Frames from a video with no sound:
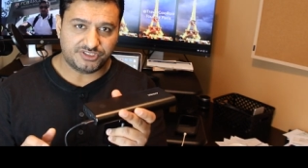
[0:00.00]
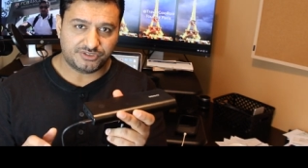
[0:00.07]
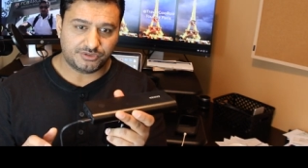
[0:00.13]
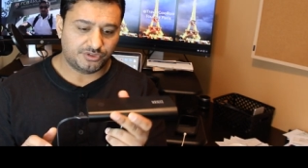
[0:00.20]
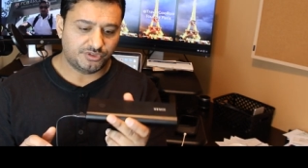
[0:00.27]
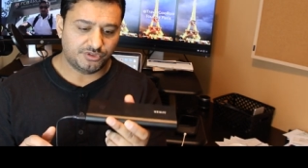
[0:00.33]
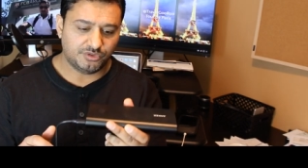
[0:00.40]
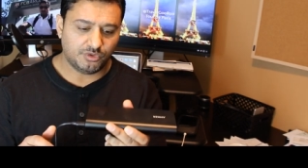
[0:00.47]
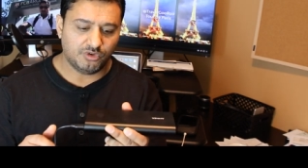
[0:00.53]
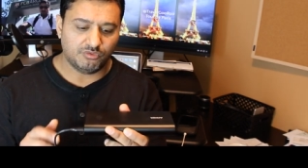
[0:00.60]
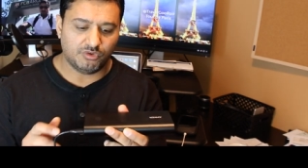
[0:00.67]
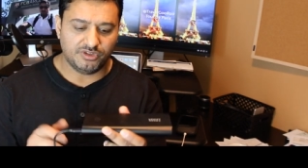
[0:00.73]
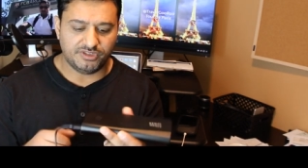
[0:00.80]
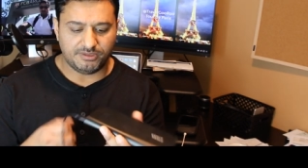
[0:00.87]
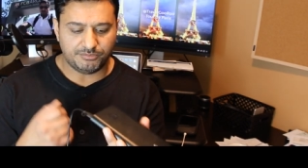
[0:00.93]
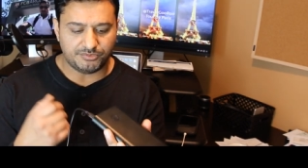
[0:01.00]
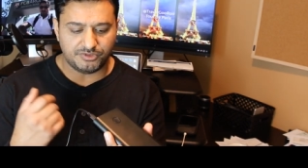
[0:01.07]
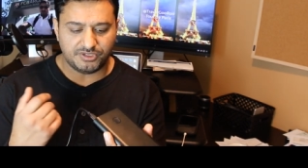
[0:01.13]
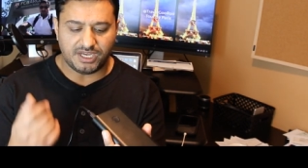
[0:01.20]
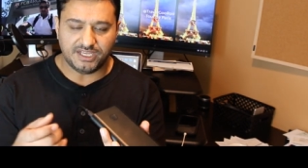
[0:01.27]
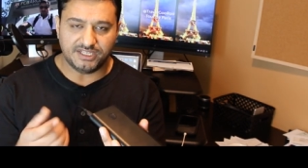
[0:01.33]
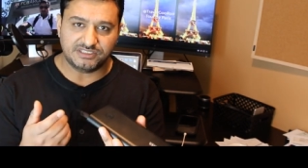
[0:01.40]
so you don't want them to
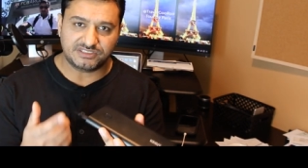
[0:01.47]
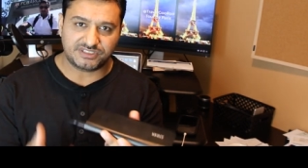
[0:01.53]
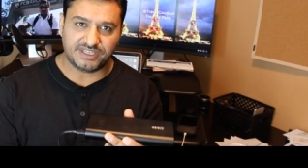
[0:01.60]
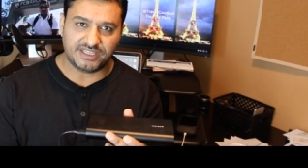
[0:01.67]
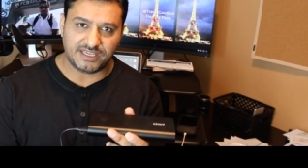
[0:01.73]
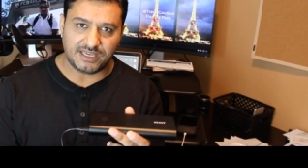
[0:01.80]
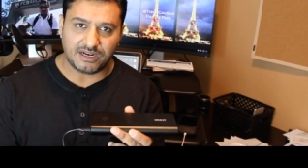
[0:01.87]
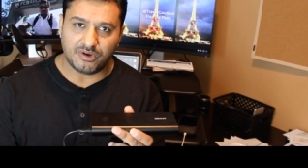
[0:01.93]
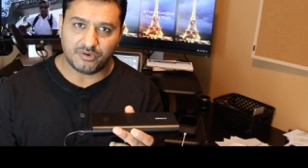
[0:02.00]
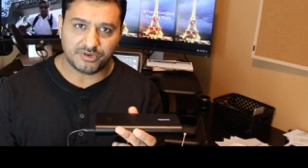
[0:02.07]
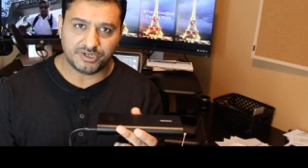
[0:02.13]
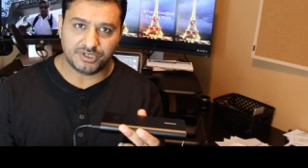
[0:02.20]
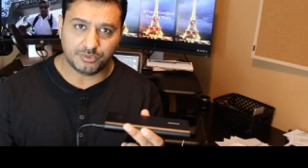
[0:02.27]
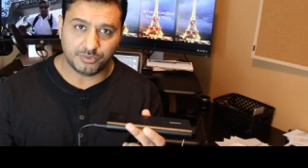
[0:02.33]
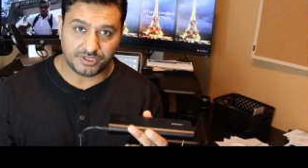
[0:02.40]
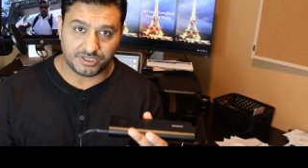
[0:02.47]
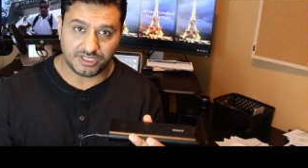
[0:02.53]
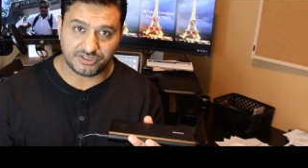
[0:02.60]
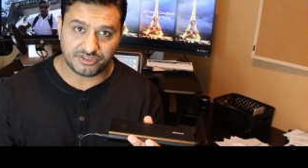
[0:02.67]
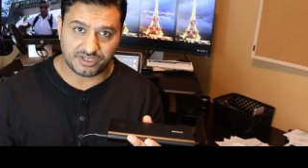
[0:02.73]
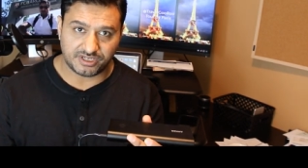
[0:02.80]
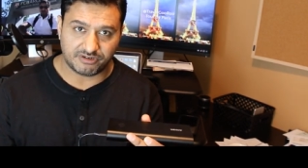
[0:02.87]
die and sitting around and doing
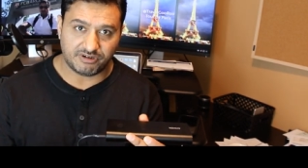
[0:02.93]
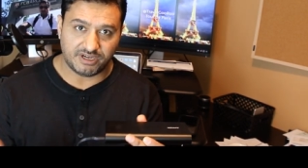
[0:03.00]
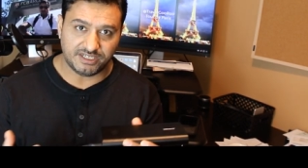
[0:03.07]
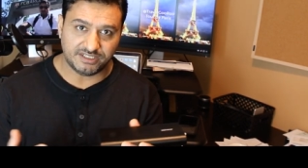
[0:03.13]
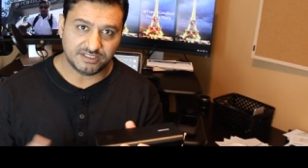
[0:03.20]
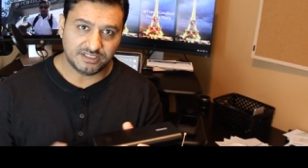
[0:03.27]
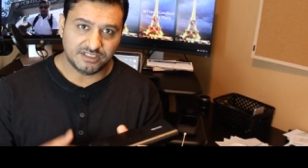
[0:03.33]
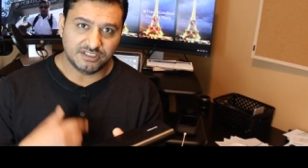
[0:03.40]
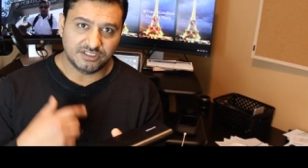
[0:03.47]
nothing, right?